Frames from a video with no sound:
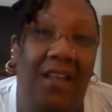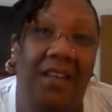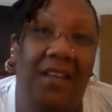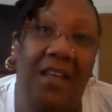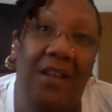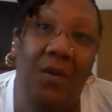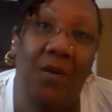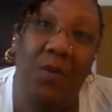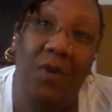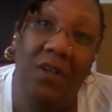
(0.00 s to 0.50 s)

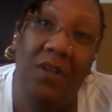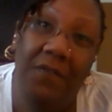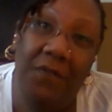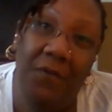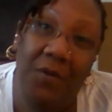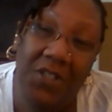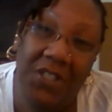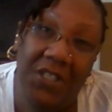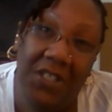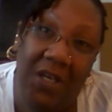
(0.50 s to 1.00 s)
Now, the Wheel of
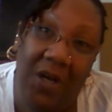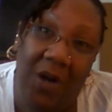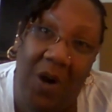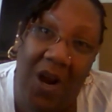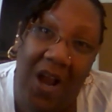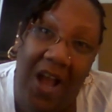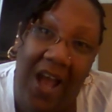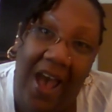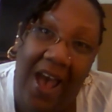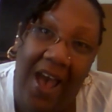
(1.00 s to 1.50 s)
Fortune
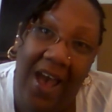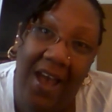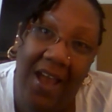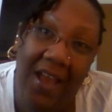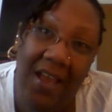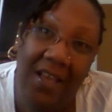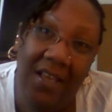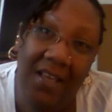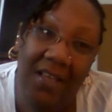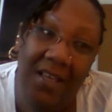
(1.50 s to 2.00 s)
card,
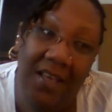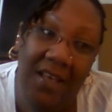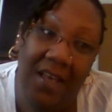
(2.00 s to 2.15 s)
I